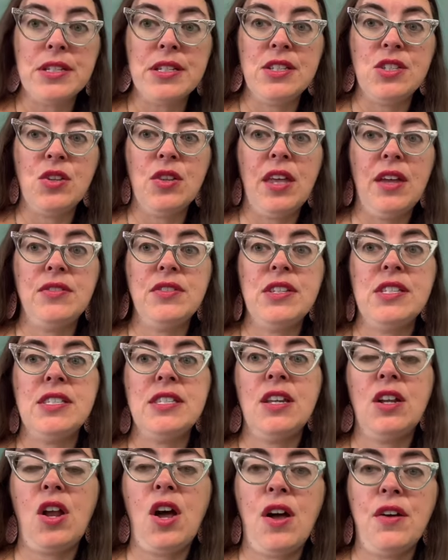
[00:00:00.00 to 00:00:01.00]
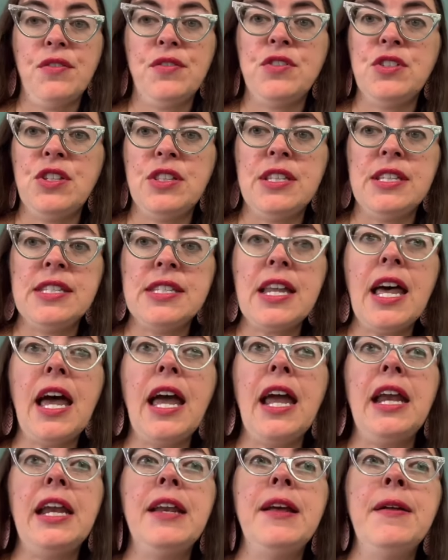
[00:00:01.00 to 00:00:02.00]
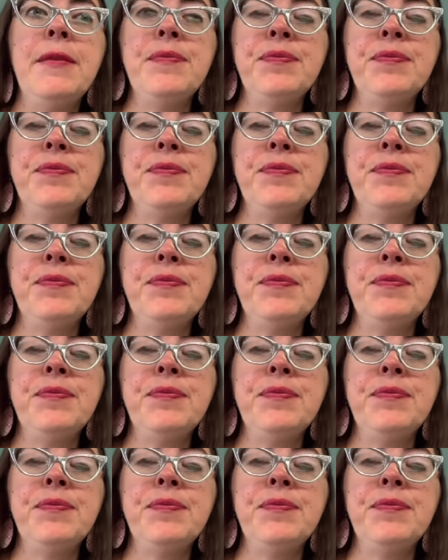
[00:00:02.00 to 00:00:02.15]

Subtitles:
and so they have to sit off to the side